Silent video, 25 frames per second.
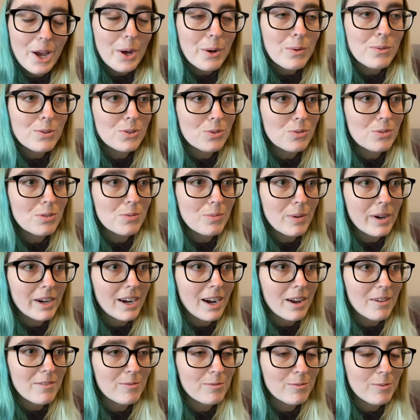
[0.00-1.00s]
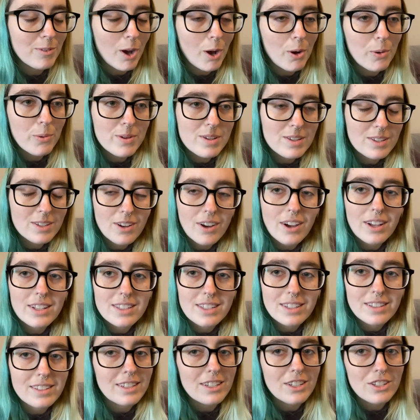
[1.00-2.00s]
which was where I've always gone
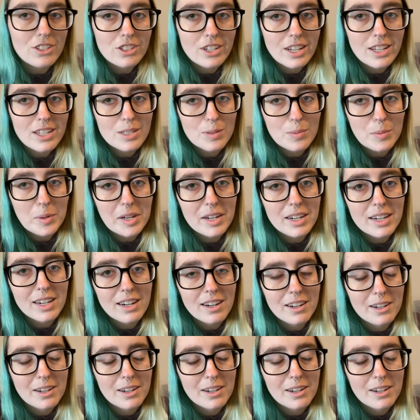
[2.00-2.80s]
to see Shakespeare.